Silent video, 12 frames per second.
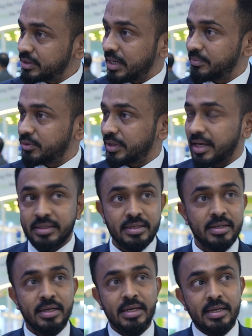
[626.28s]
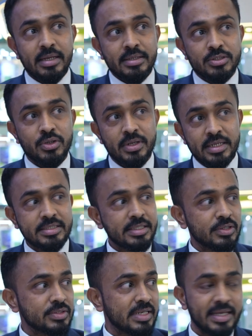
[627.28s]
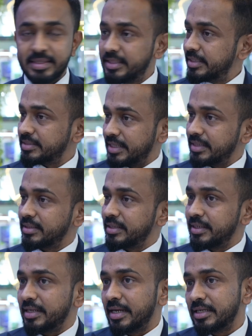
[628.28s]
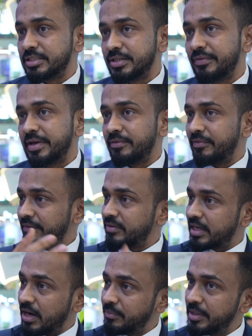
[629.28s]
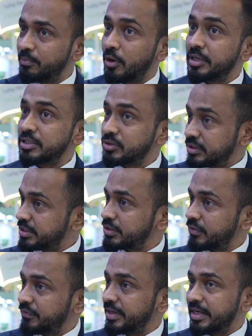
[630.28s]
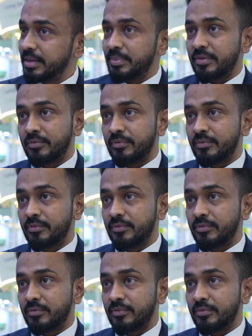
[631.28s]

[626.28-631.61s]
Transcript: to come together. So institutes like these, right? The India Energy Week, we have the government bodies, not just of India, but